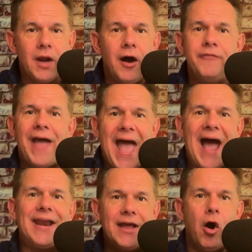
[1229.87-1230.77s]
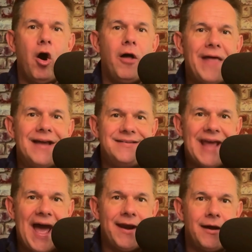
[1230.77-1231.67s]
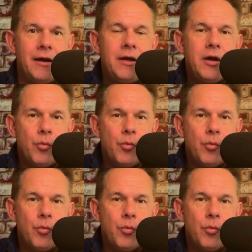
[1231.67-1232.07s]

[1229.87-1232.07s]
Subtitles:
of adding all that data